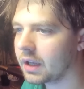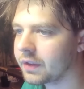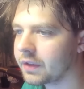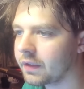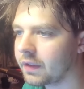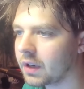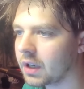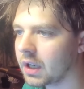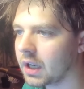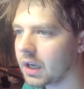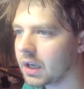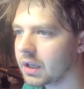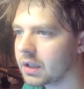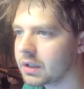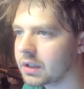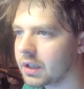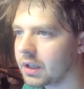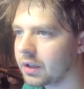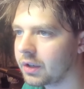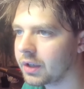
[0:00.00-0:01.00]
And at the very
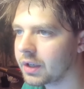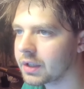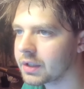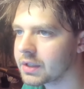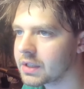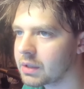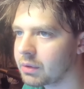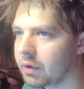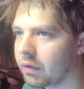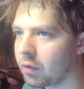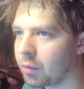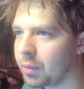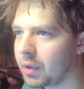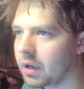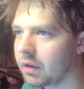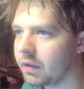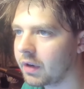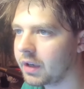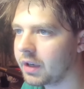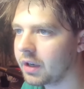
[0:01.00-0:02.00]
end here, you can see we have a
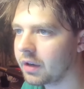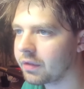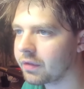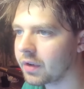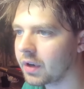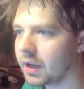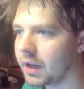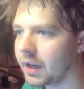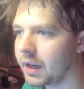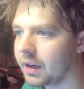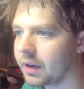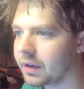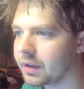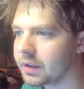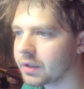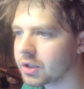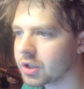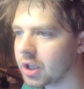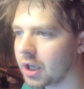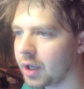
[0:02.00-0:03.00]
bit of a different
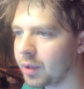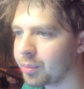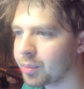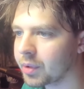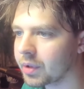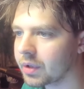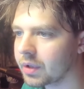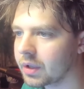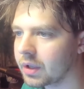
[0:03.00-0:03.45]
shape.